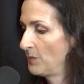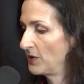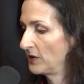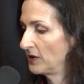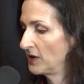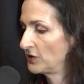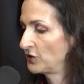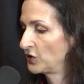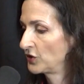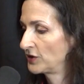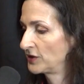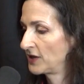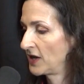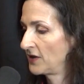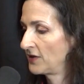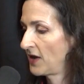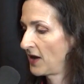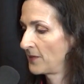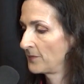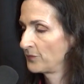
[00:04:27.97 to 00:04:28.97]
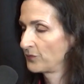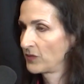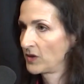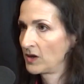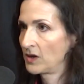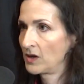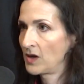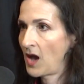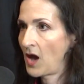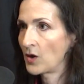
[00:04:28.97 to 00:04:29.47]
but let's just say that
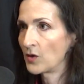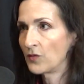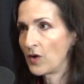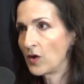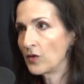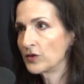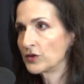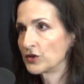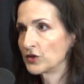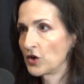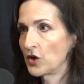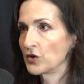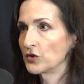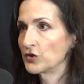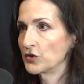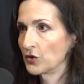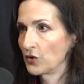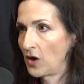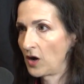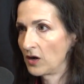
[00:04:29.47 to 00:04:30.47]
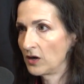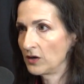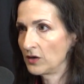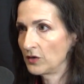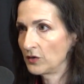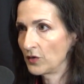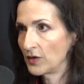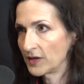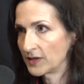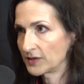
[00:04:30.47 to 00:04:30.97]
out of all the stars there are
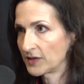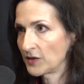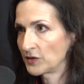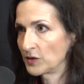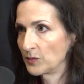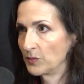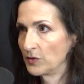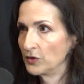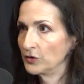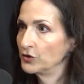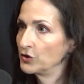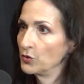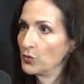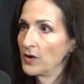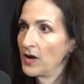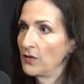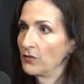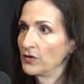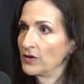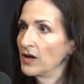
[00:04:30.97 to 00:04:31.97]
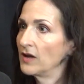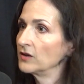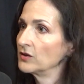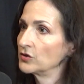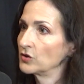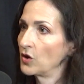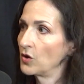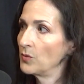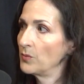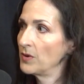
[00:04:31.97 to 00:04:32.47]
accessible to whatever
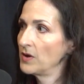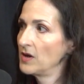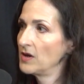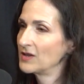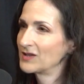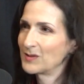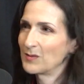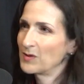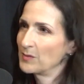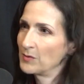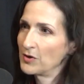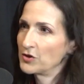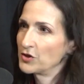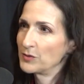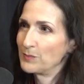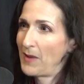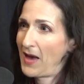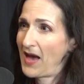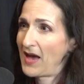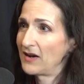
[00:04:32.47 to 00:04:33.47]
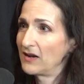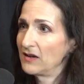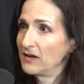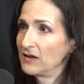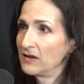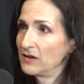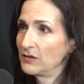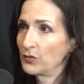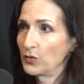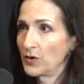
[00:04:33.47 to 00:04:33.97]
telescope, some of them are just bad.
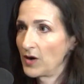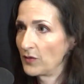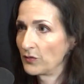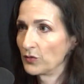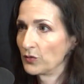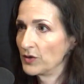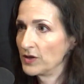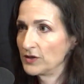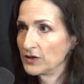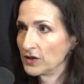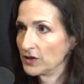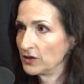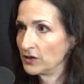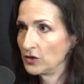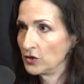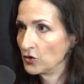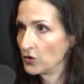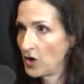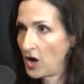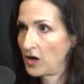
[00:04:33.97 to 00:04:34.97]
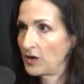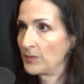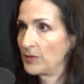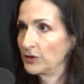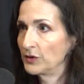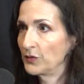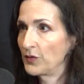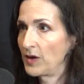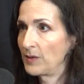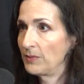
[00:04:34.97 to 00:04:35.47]
For whatever reason, you're not going to be able
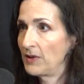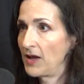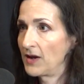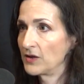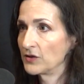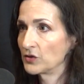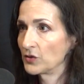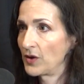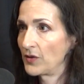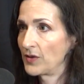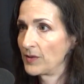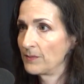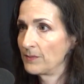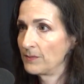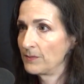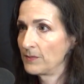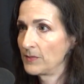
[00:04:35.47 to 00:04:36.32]
to find planets around them.